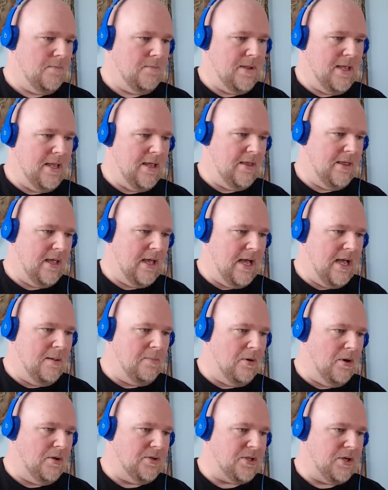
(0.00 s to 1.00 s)
Man, the
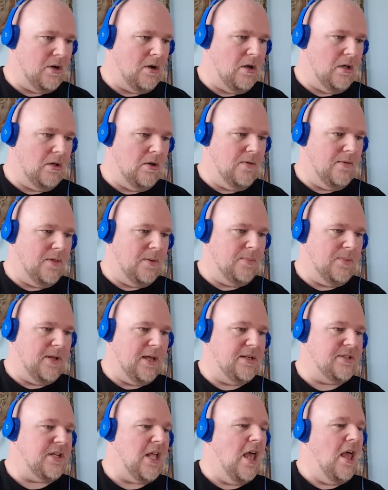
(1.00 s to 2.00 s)
eyeballs are all over the
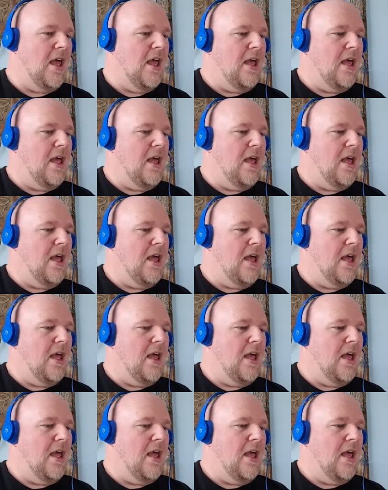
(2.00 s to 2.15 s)
place.